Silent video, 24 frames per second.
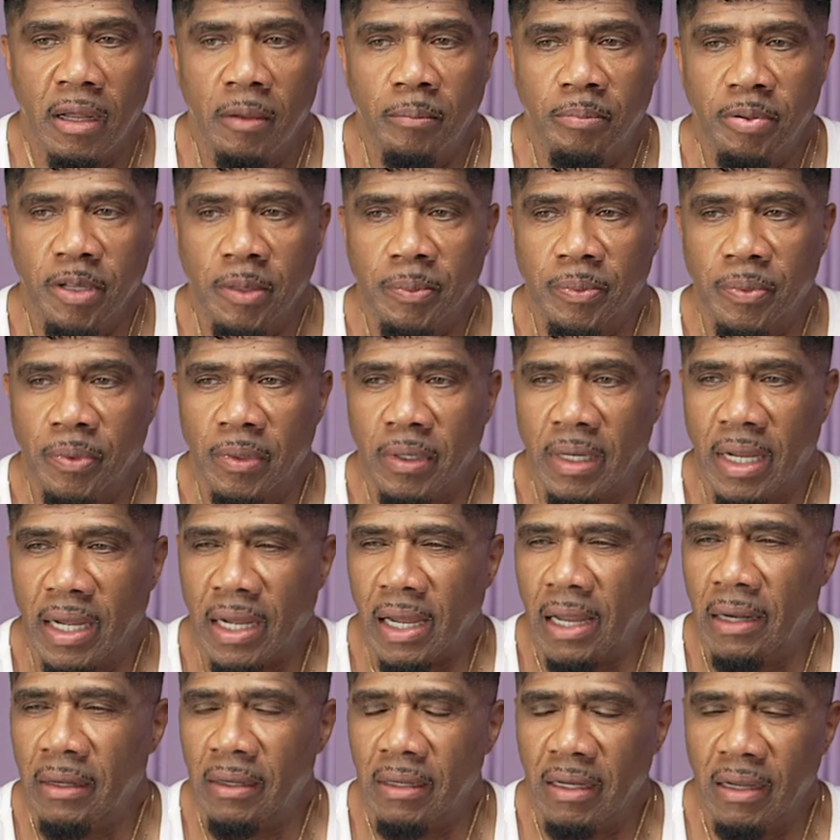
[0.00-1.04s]
and people were
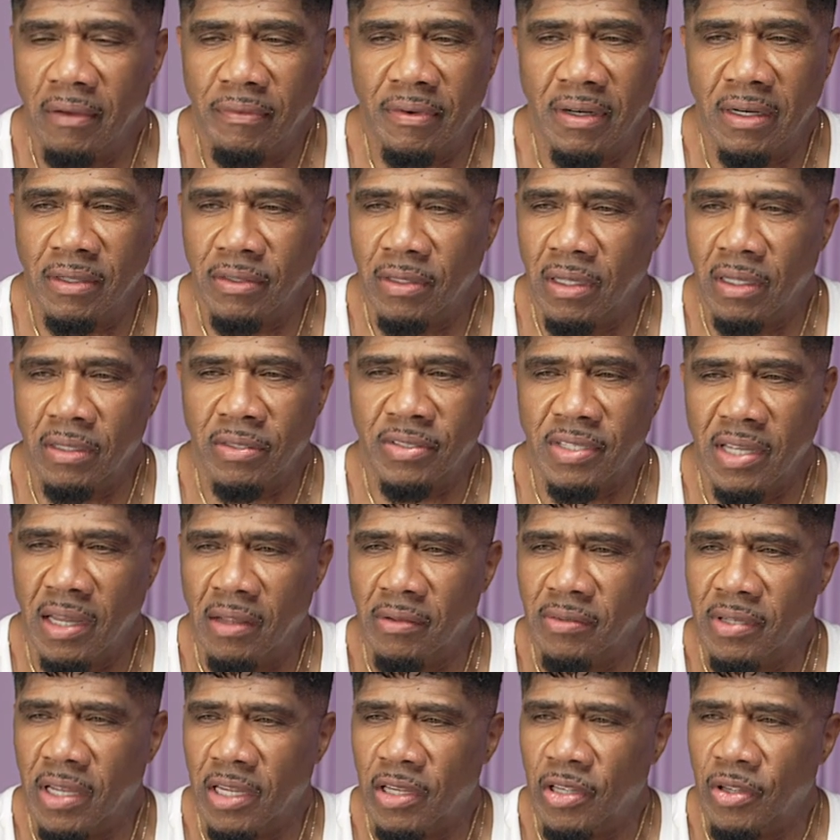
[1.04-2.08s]
like, "I love it. It
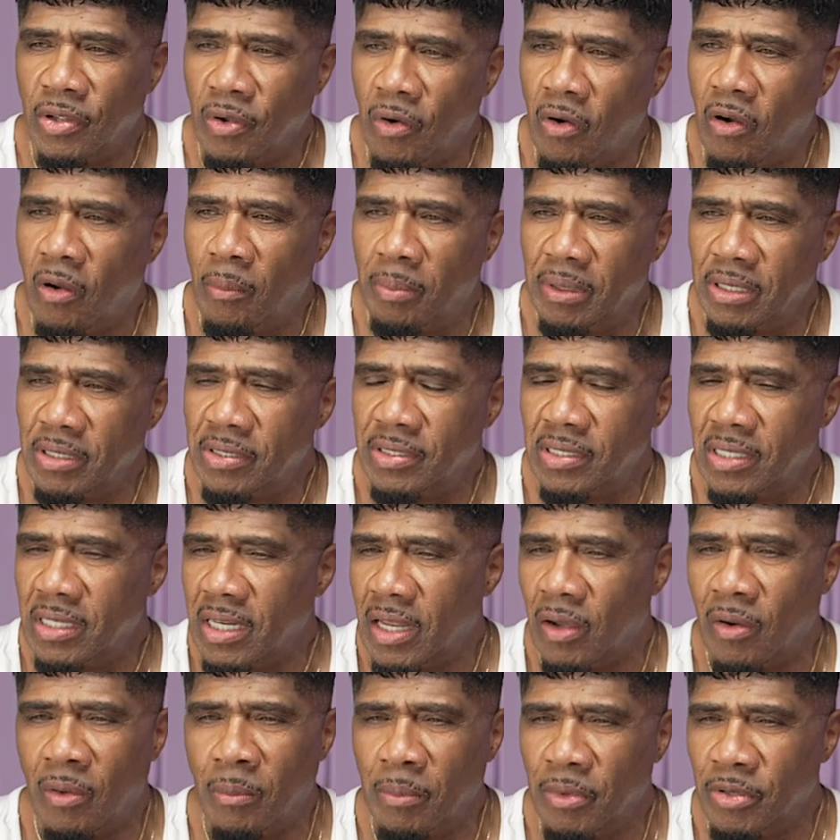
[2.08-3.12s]
sounds like y'all, but it's
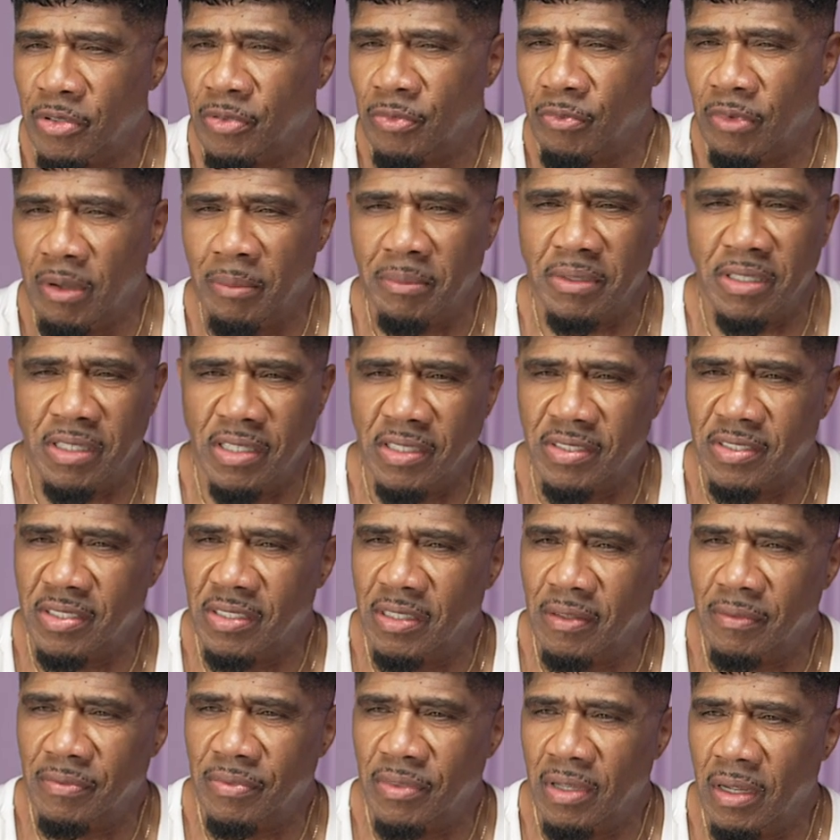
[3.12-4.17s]
like almost
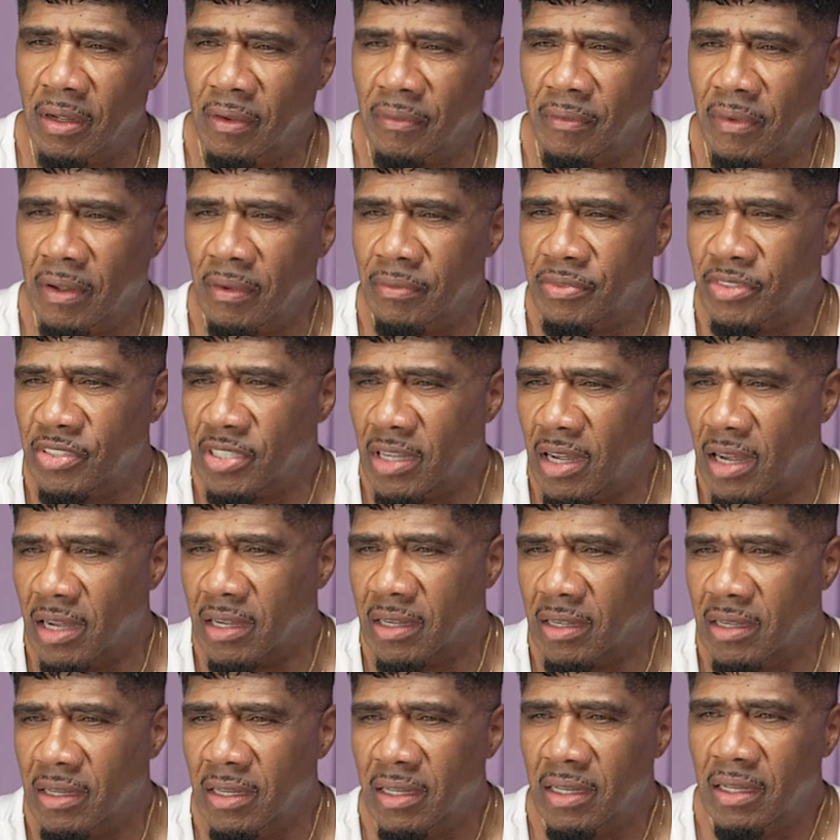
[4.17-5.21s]
reminiscent of, of, of
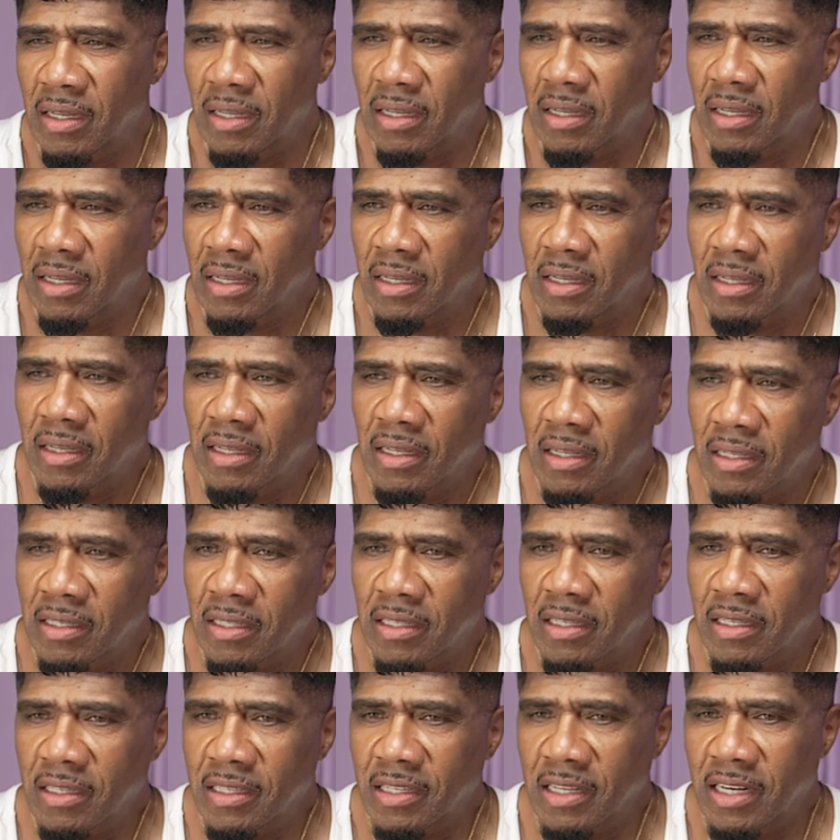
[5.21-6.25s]
Chaka."
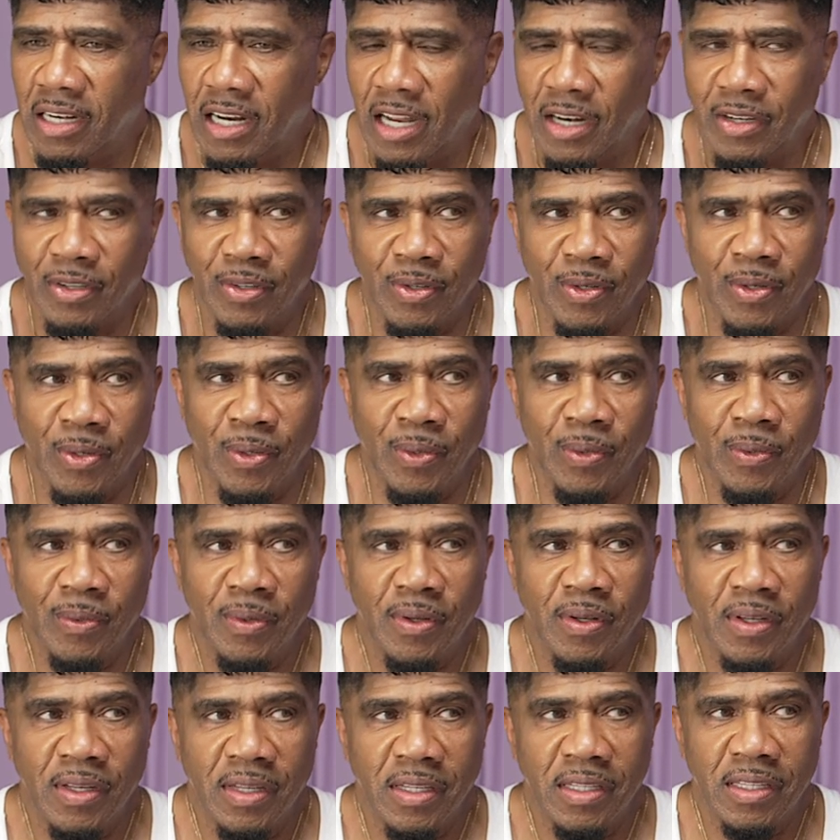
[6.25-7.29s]
Then I knew
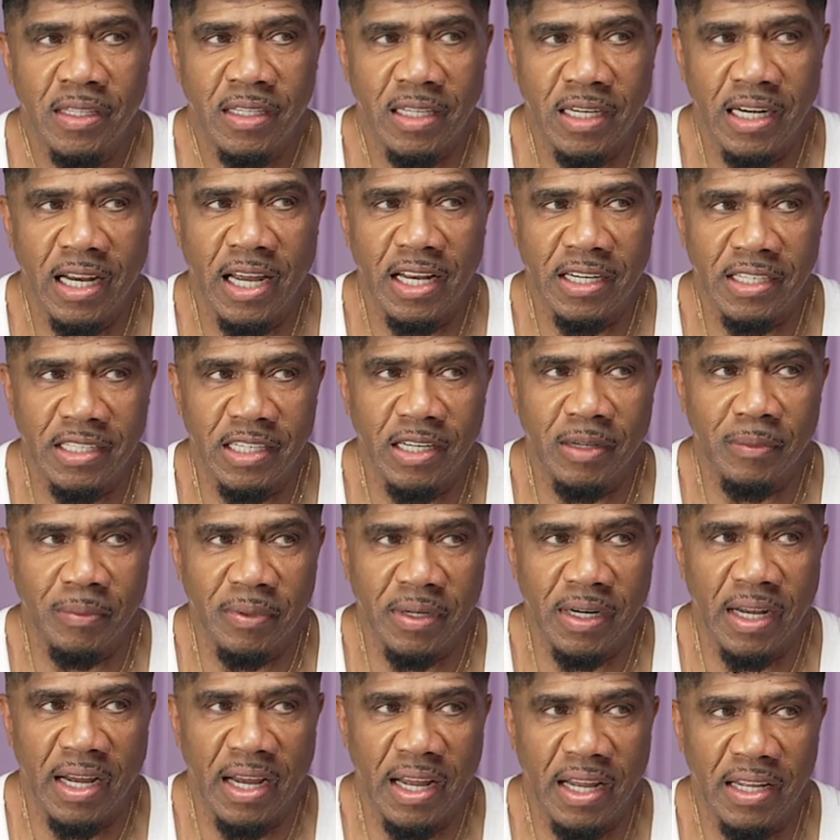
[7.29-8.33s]
that I did
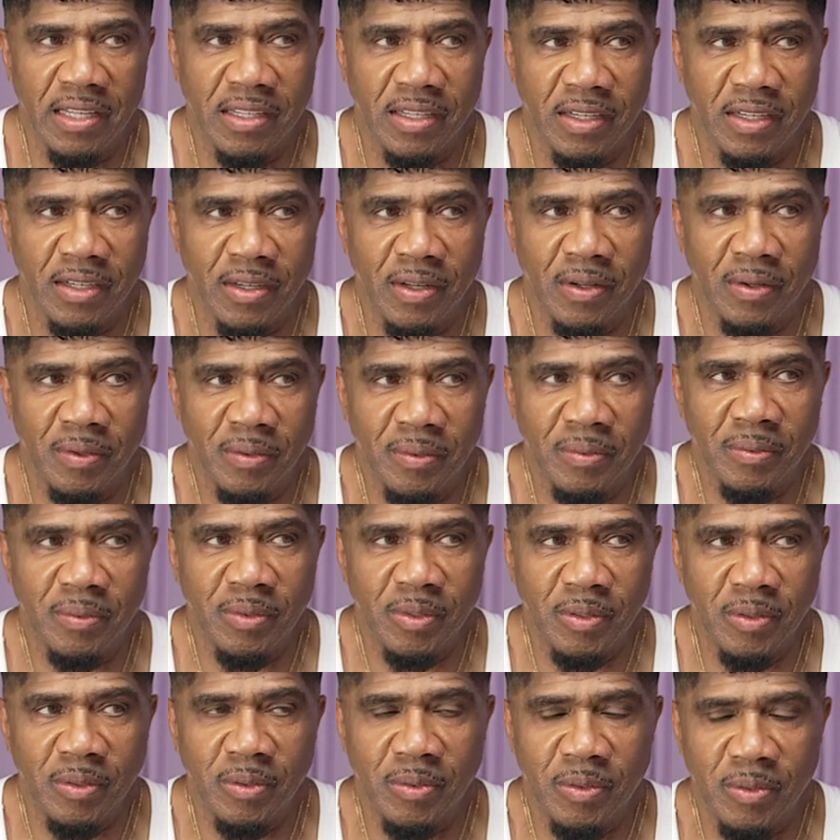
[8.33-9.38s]
what I, was, you know, was,
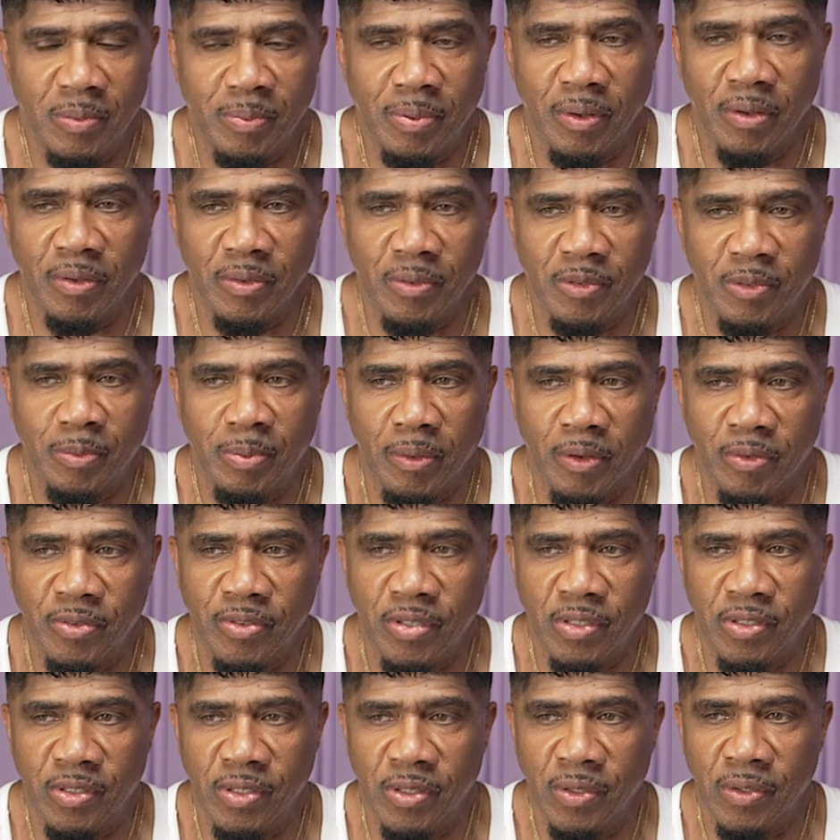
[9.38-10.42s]
on, was, spo was supposed
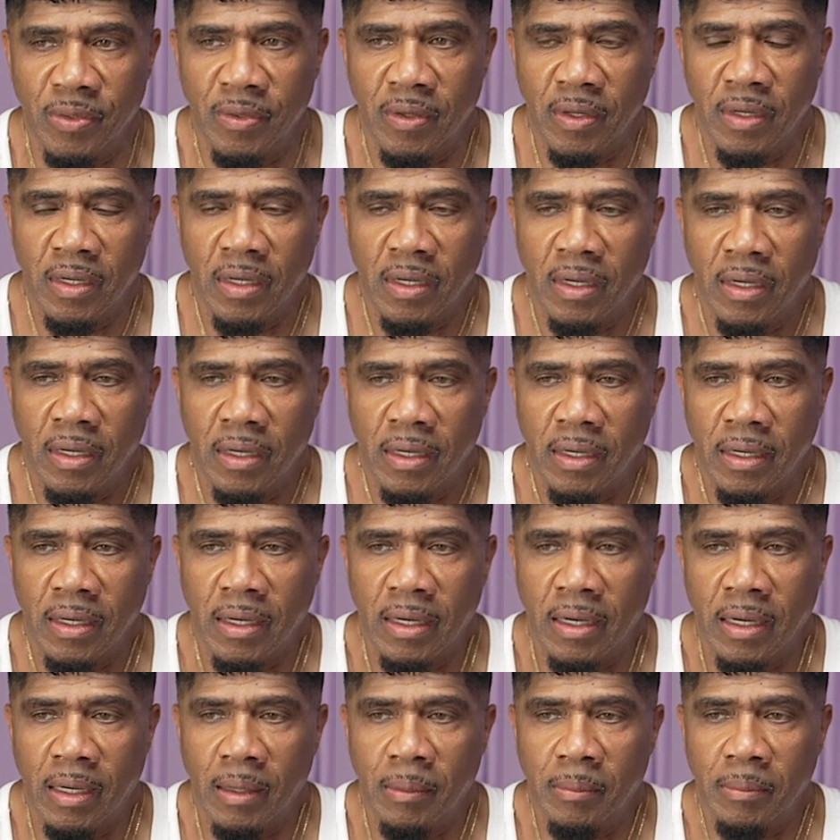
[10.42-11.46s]
to do. Yeah.
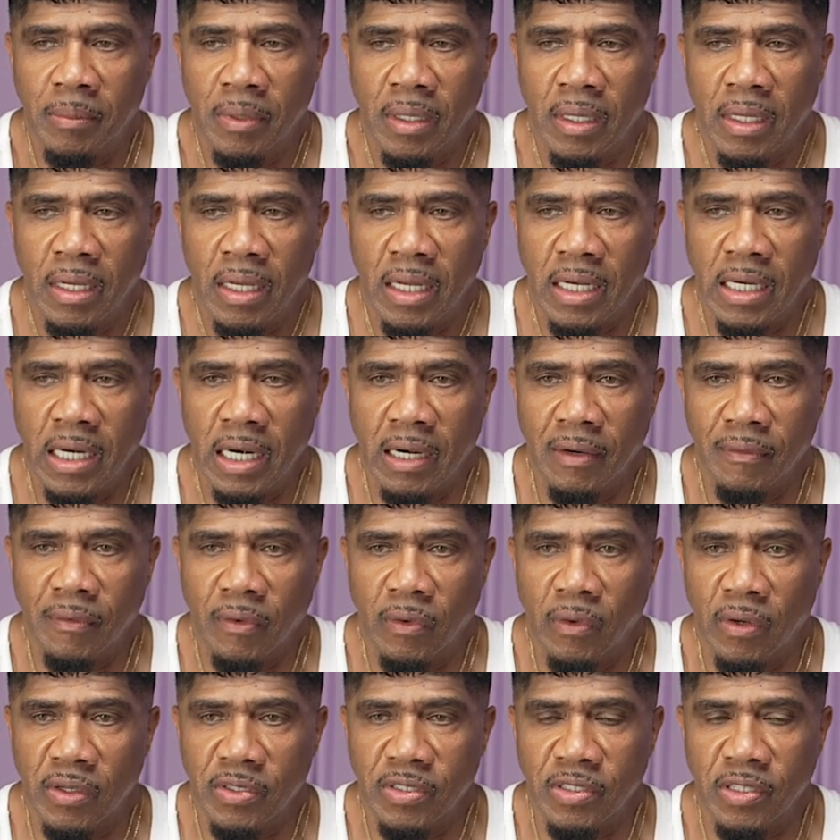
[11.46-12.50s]
Um, and then of
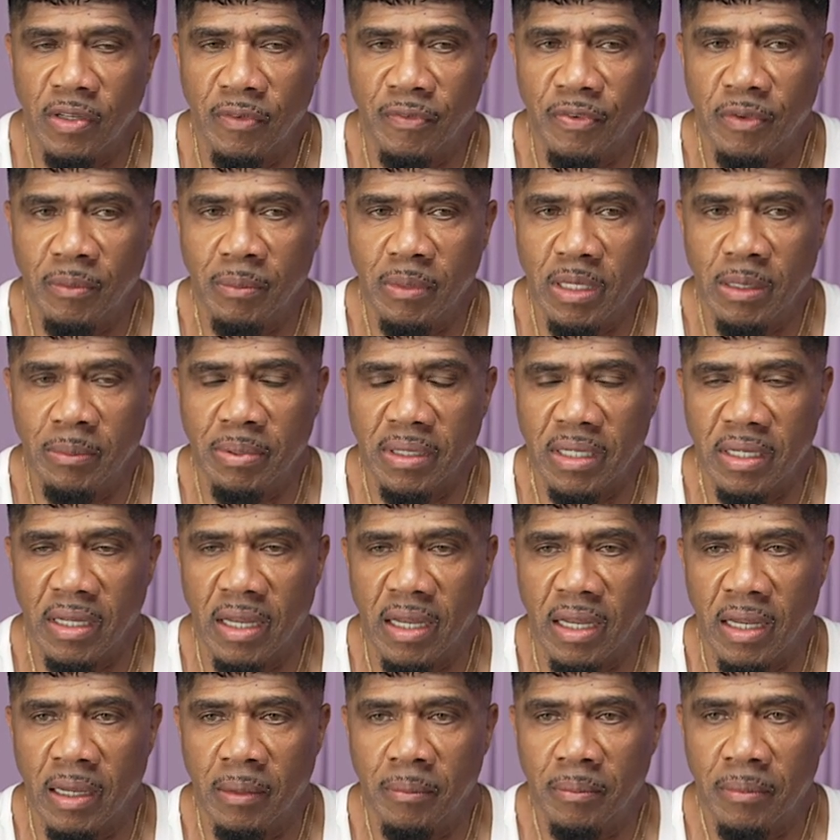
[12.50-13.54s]
course, him for me
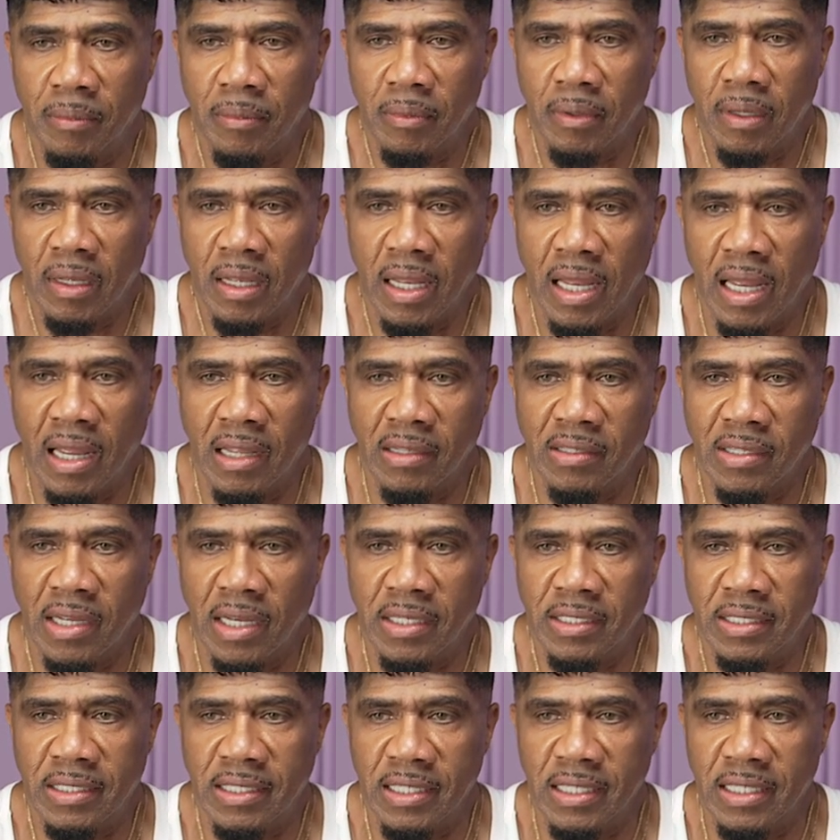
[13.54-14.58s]
became as I
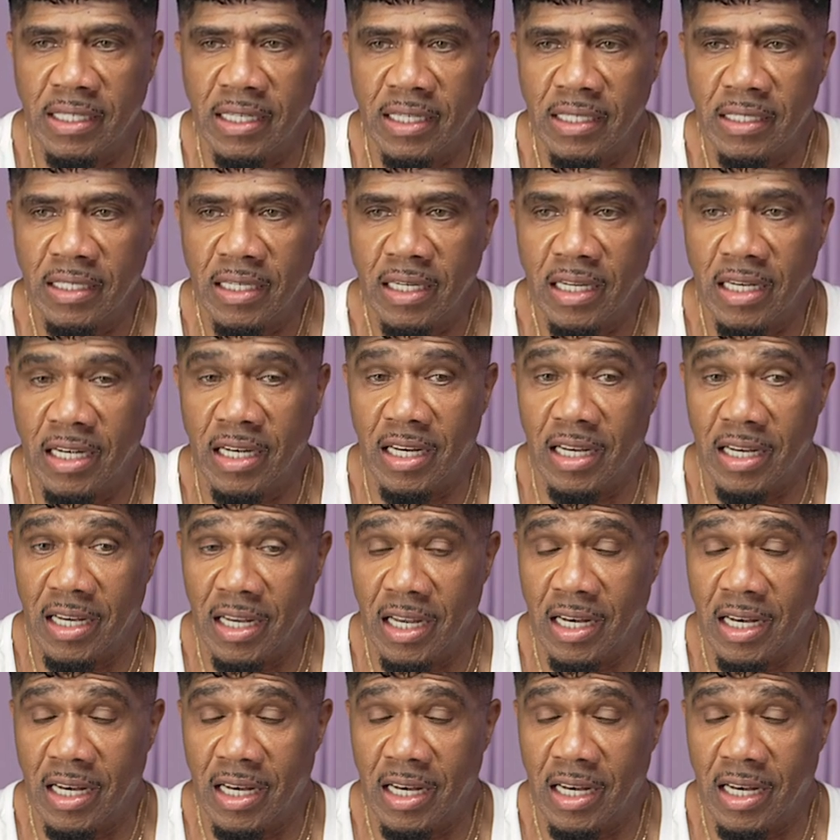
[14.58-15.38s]
did it,